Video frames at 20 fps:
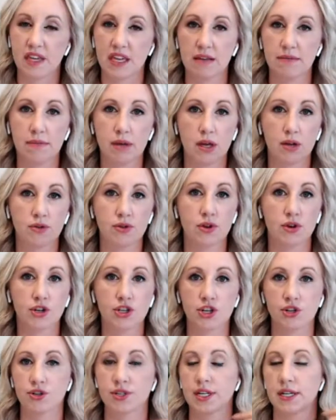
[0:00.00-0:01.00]
email
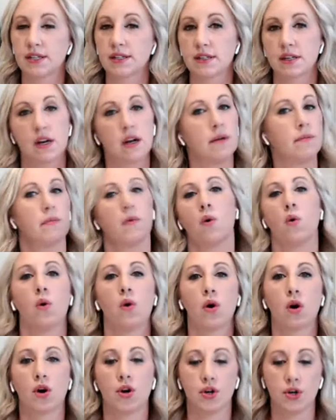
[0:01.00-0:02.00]
nurture system
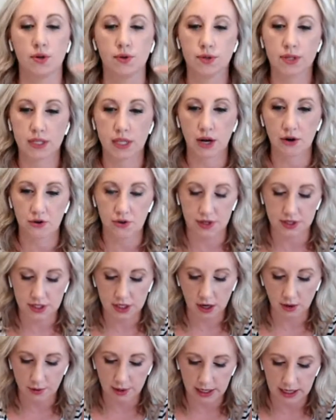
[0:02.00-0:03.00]
or newsletter that's
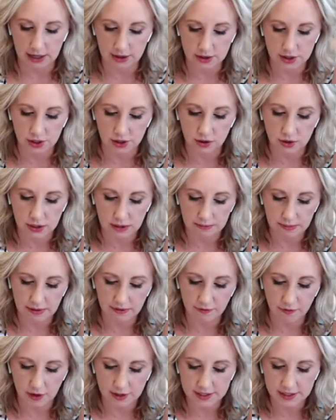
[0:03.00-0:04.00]
going out, so you can be
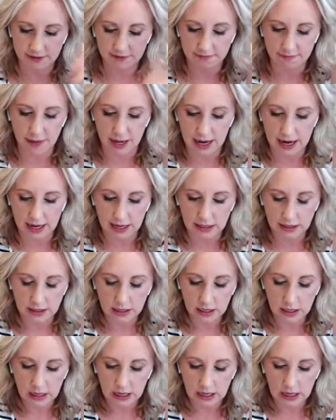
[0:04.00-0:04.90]
front of mind